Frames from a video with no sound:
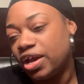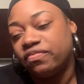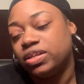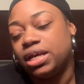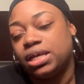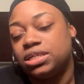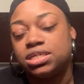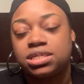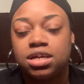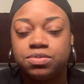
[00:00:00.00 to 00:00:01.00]
I feel like it
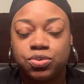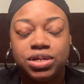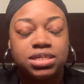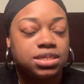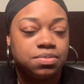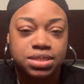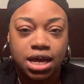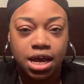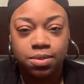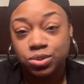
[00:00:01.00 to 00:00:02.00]
just comes with it.
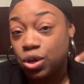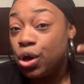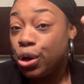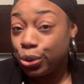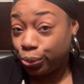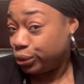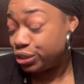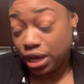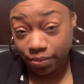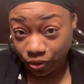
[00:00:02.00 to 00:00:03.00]
Sometimes, one
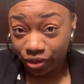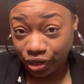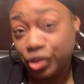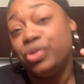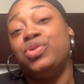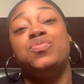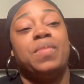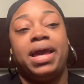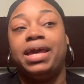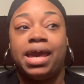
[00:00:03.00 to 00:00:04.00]
time or another, you
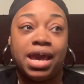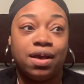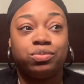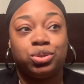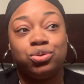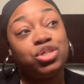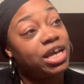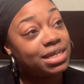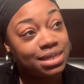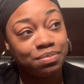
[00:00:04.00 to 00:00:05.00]
might have to
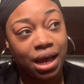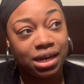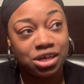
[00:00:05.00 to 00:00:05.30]
check somebody.